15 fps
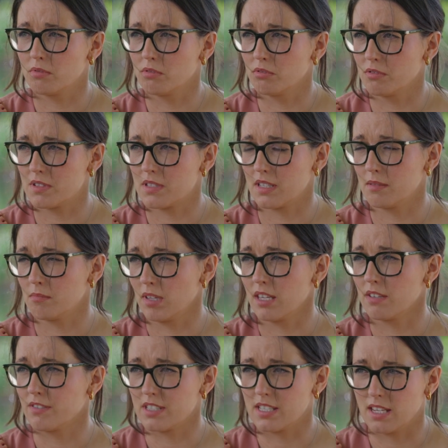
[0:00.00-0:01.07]
those that may
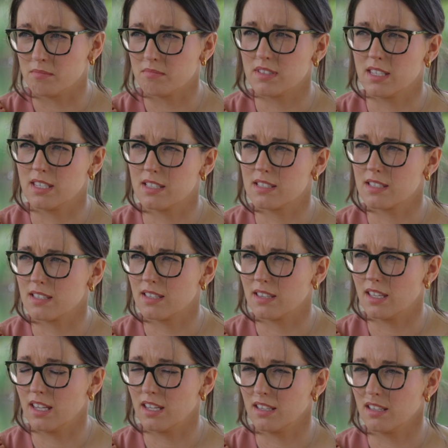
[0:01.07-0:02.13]
have attempted,
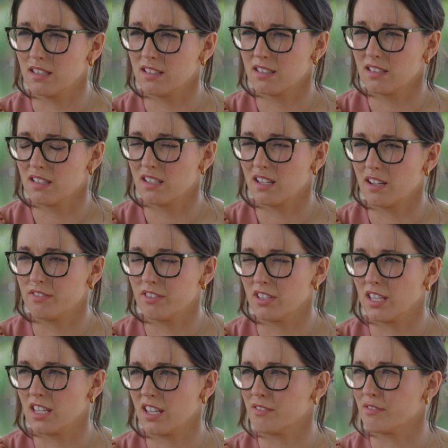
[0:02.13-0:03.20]
then I feel
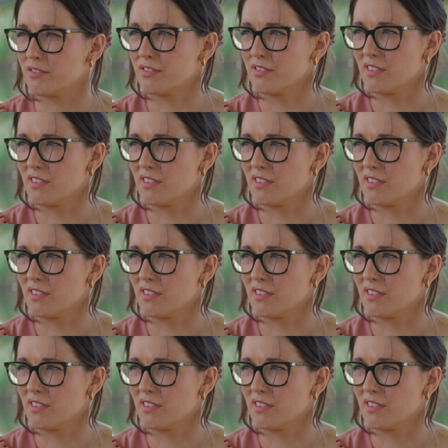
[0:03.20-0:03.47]
like I've